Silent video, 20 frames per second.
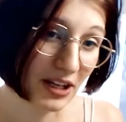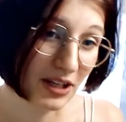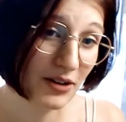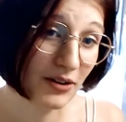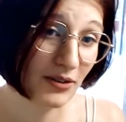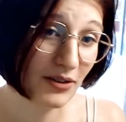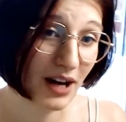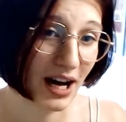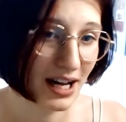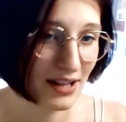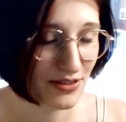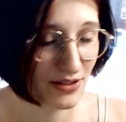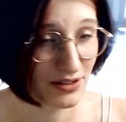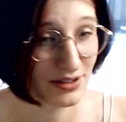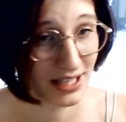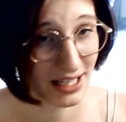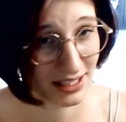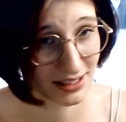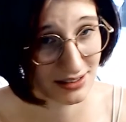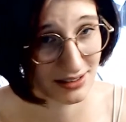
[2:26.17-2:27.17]
you at the
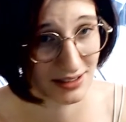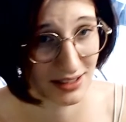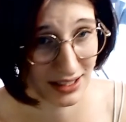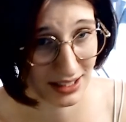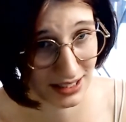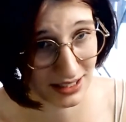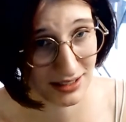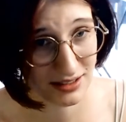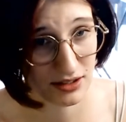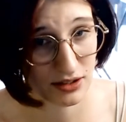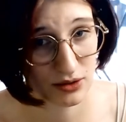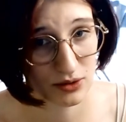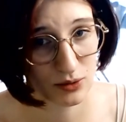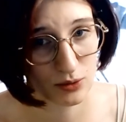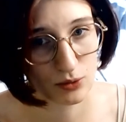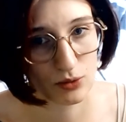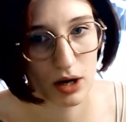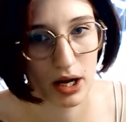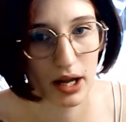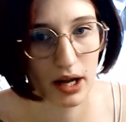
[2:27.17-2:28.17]
next
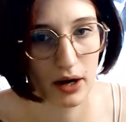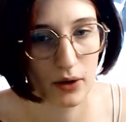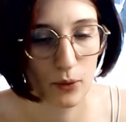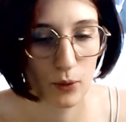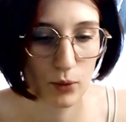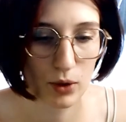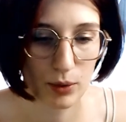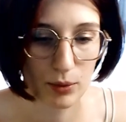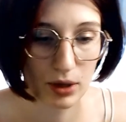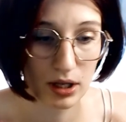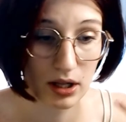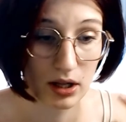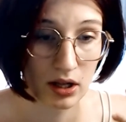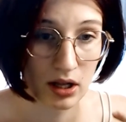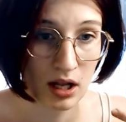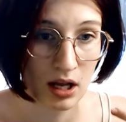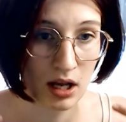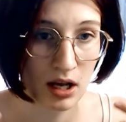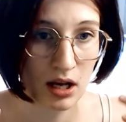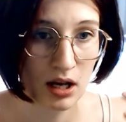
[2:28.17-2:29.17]
lesson, where we
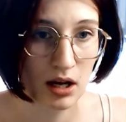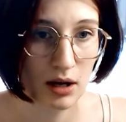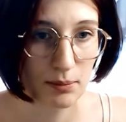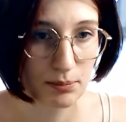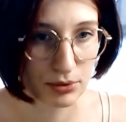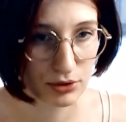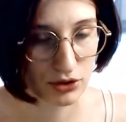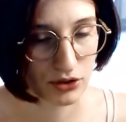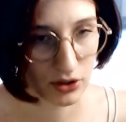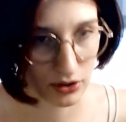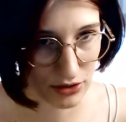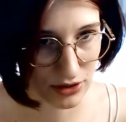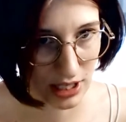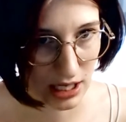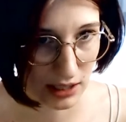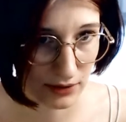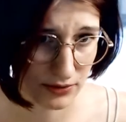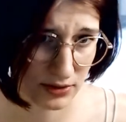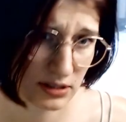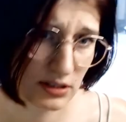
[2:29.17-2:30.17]
will put
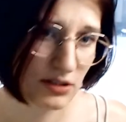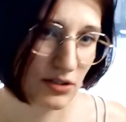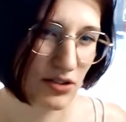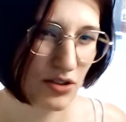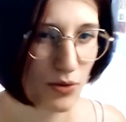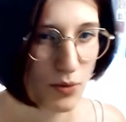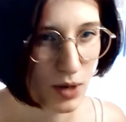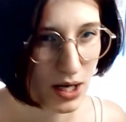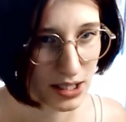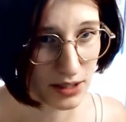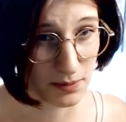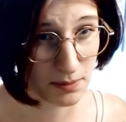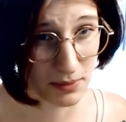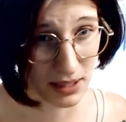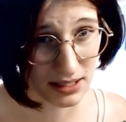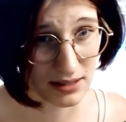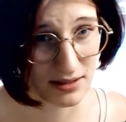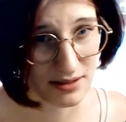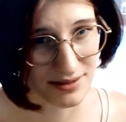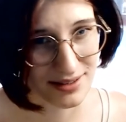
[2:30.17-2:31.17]
ourselves in the right
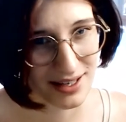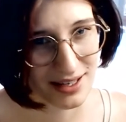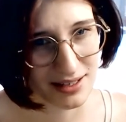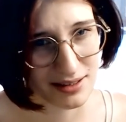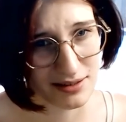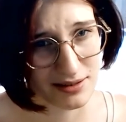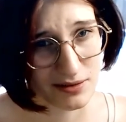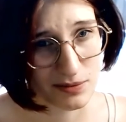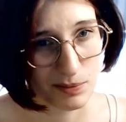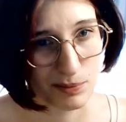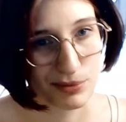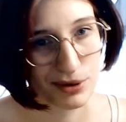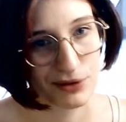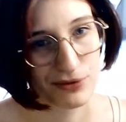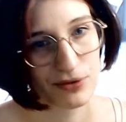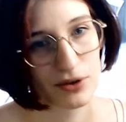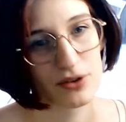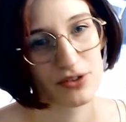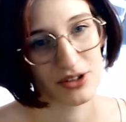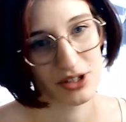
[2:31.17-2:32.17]
mindset
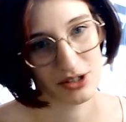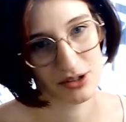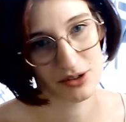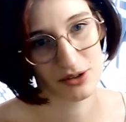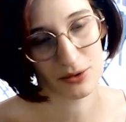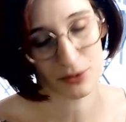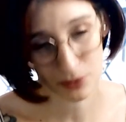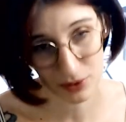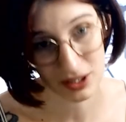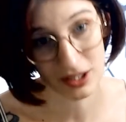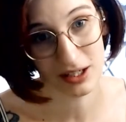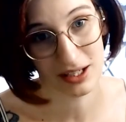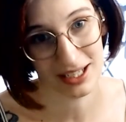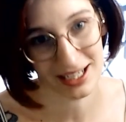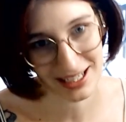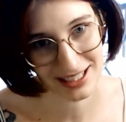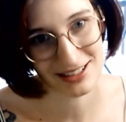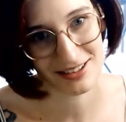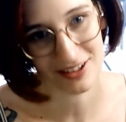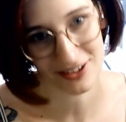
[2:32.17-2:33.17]
before the real
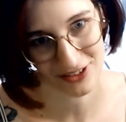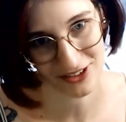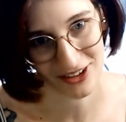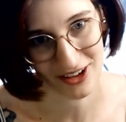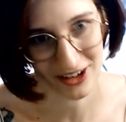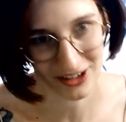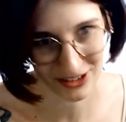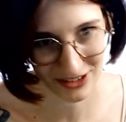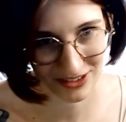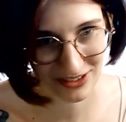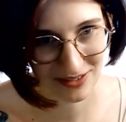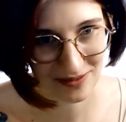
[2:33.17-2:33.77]
exercise.